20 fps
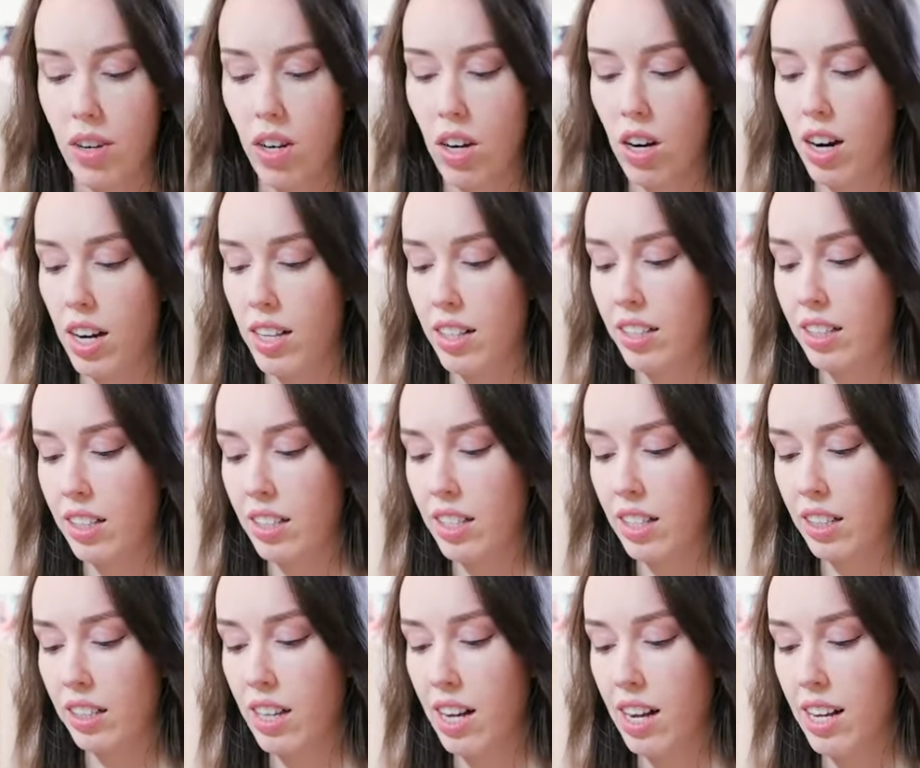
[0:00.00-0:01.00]
All right, this is
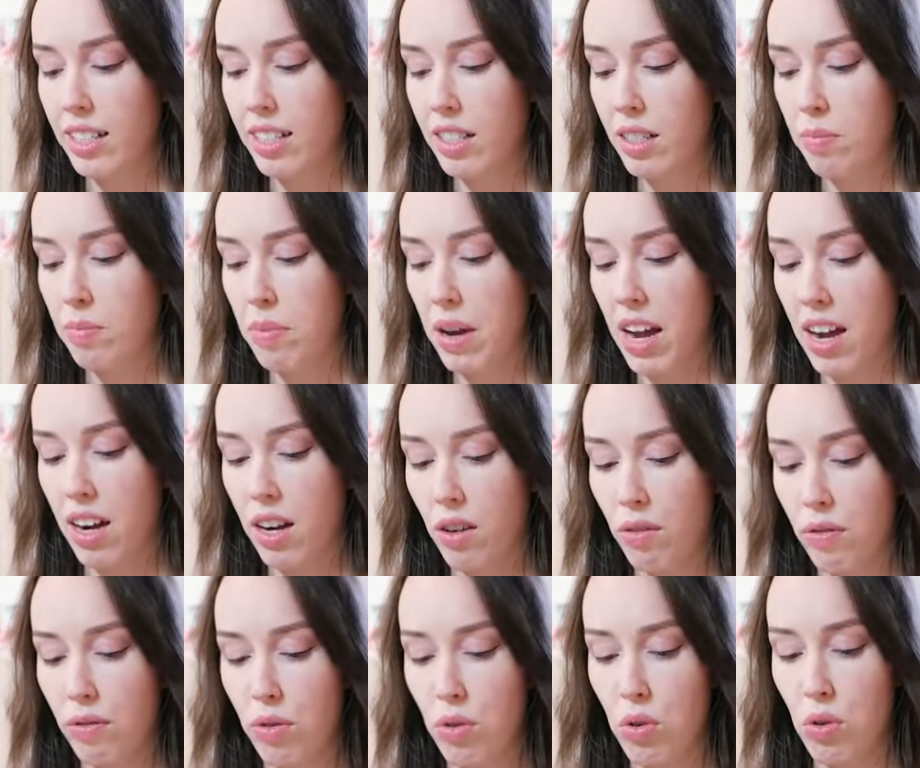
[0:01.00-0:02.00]
the last pack
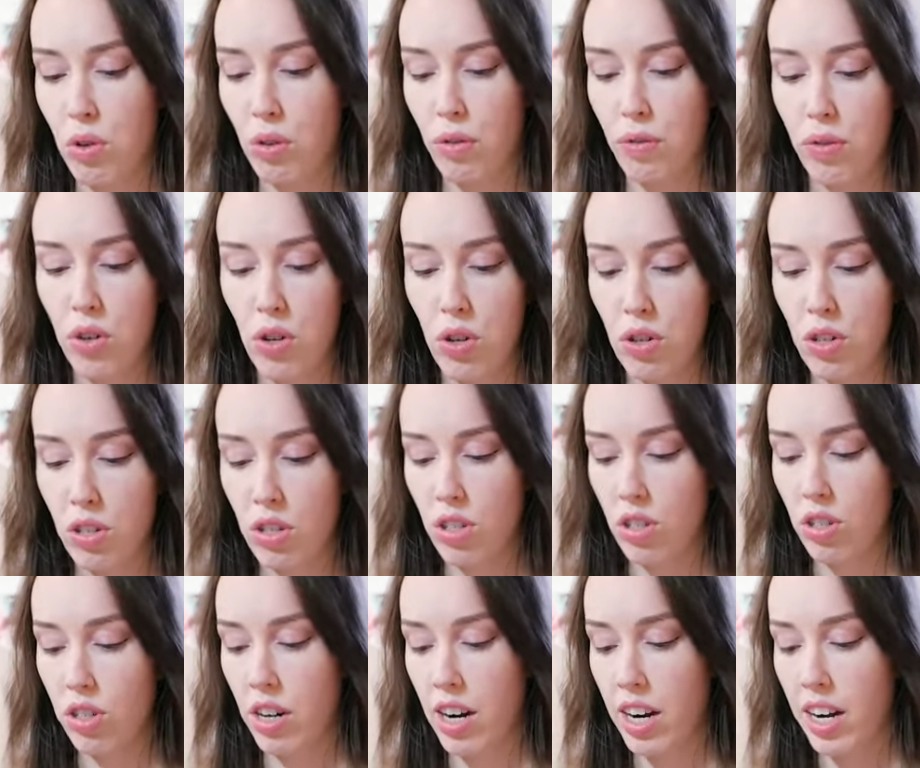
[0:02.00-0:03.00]
for Fusion
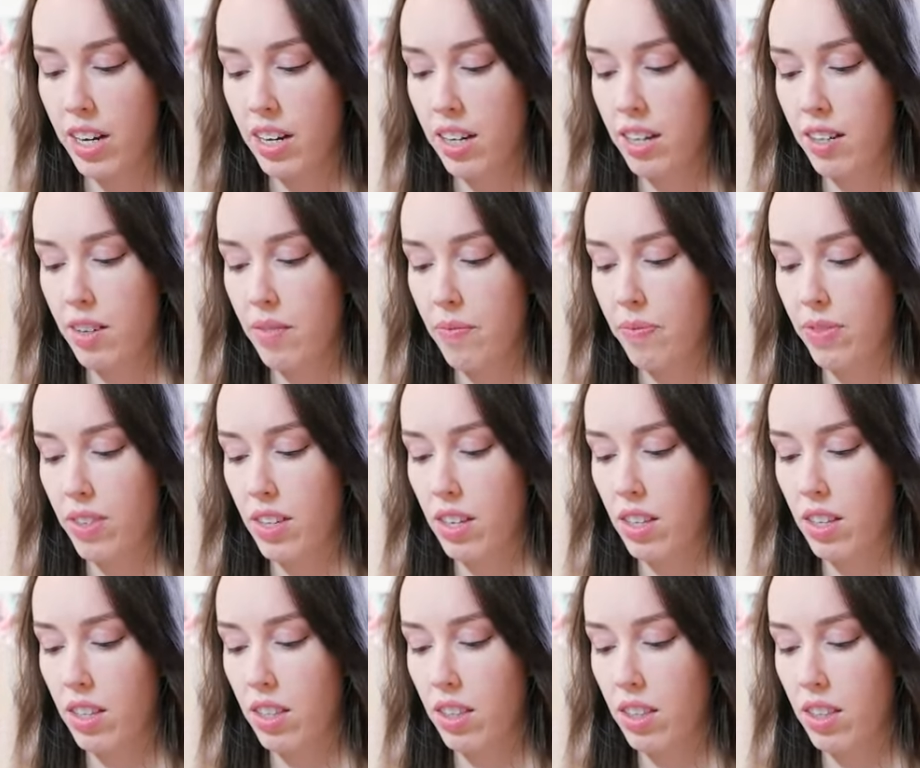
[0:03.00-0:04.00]
Strike.
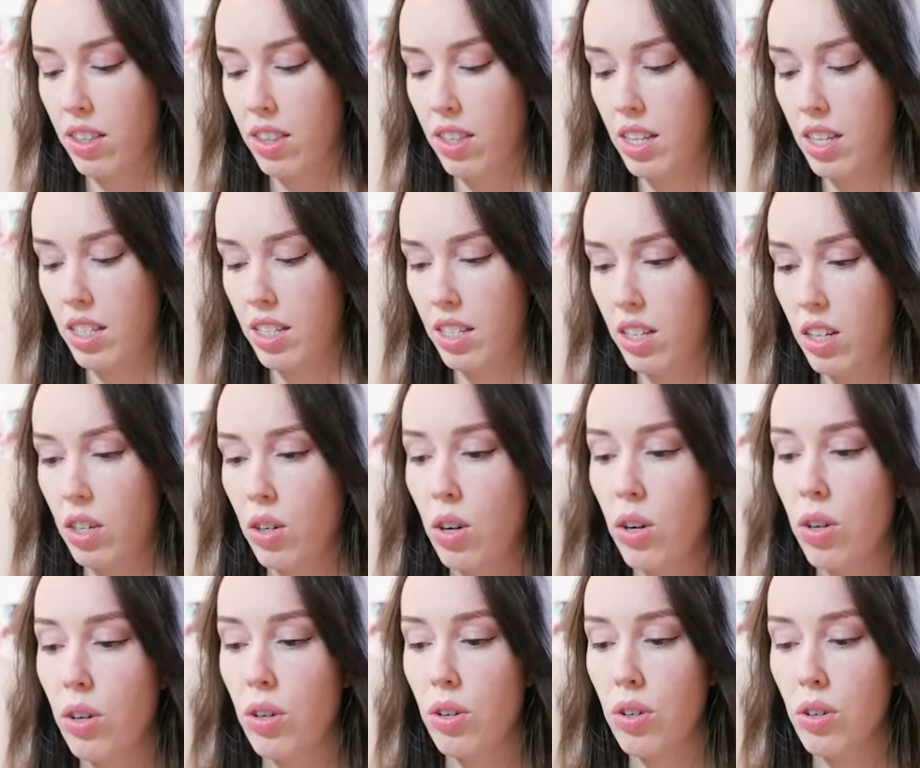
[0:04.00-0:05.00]
There's the
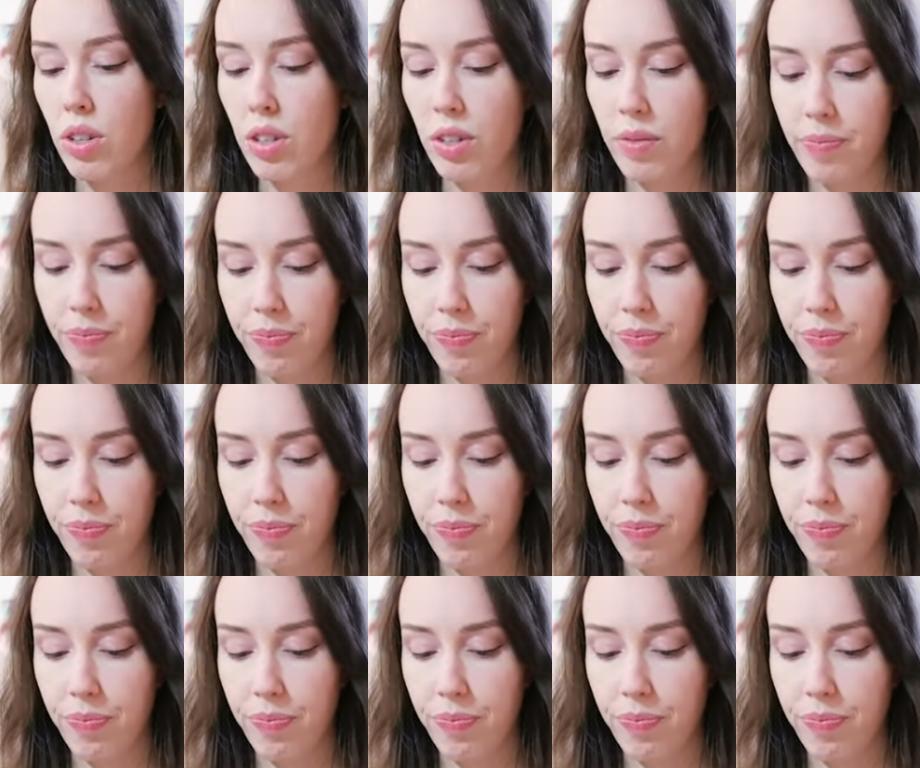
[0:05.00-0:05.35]
code.